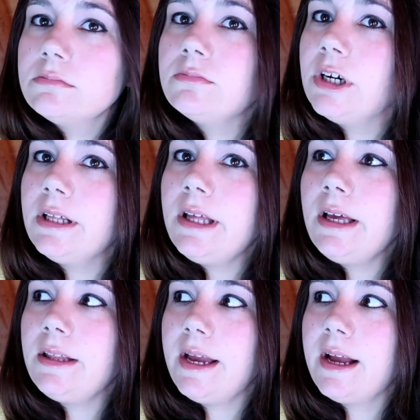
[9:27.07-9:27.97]

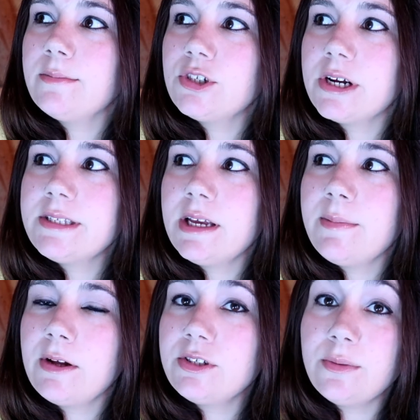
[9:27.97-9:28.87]
really, like I'm stressing him
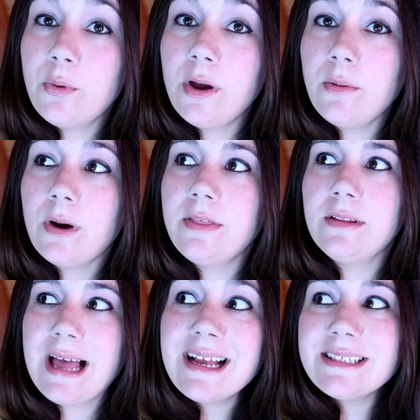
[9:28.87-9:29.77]
out to the point where the
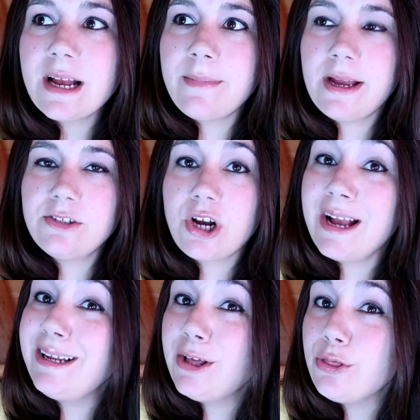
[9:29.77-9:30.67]
last time I had
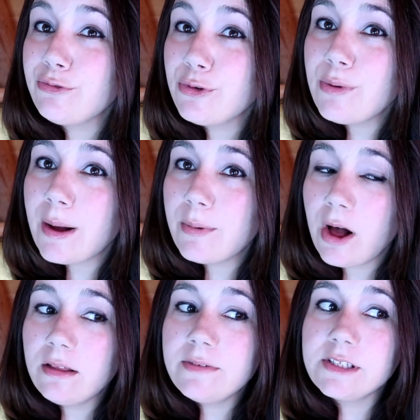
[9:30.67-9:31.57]
tried, he threw up
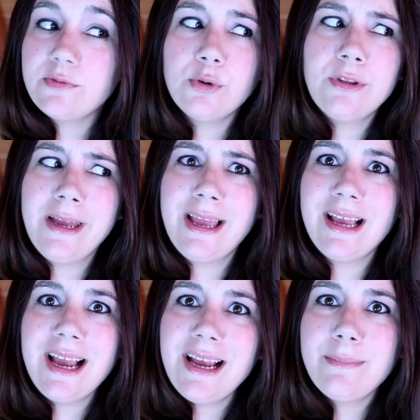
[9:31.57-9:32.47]
all of his food, like
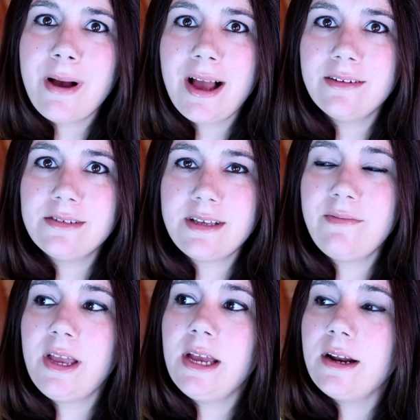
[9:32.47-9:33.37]
8 piles of it.